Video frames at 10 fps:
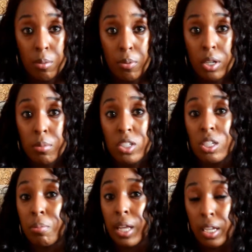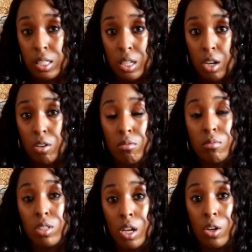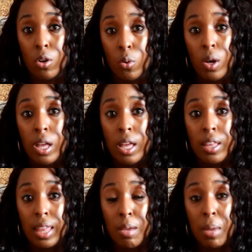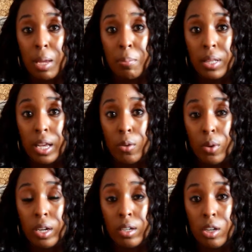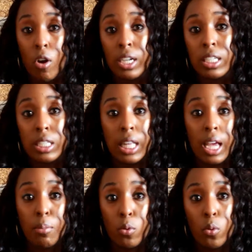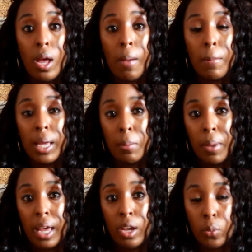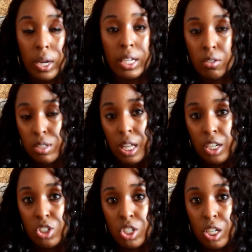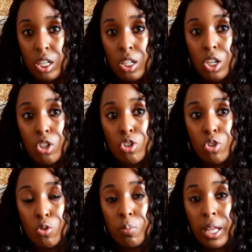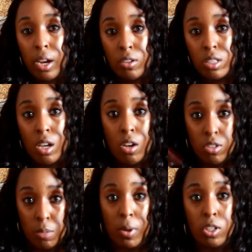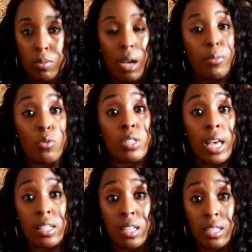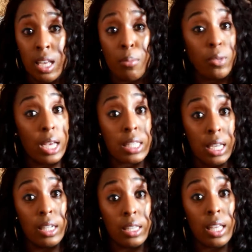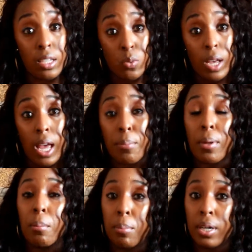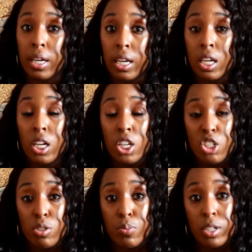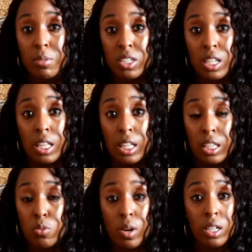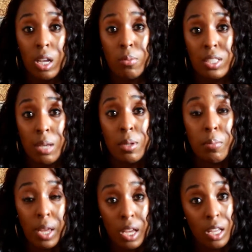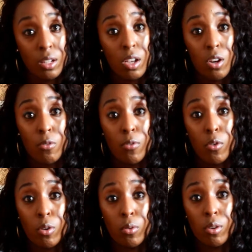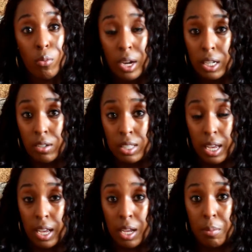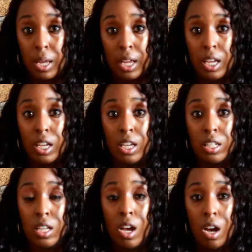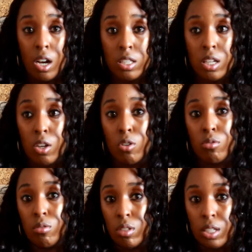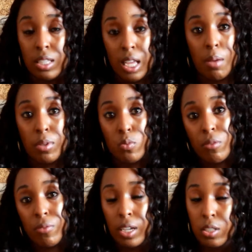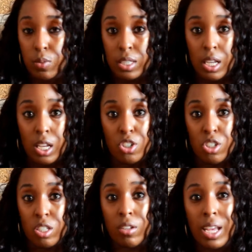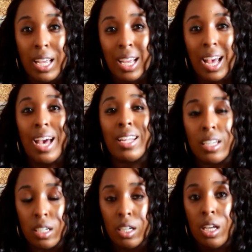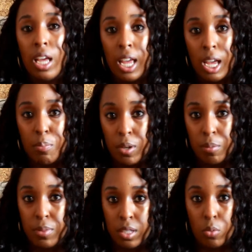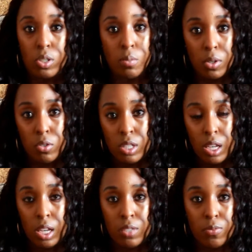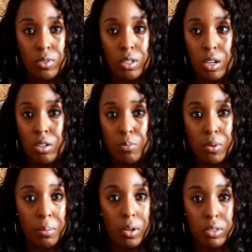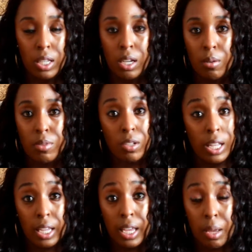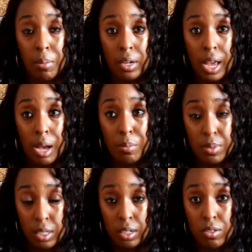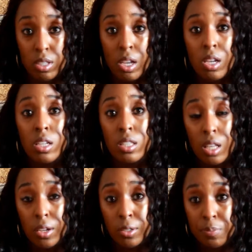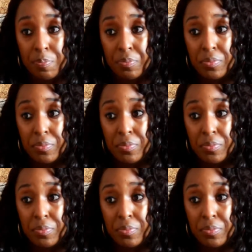pretty much to play a song. So they may play Cardi's label may pay a radio station to play her song. Supposedly, I'm using it as an example, not saying that that's what happened, but she was pretty much saying that these record labels, they be paying for radio time, and also the same as what Flex was saying, just so they can kind of amp up someone's music, you know, promote them so they can get better album sales. So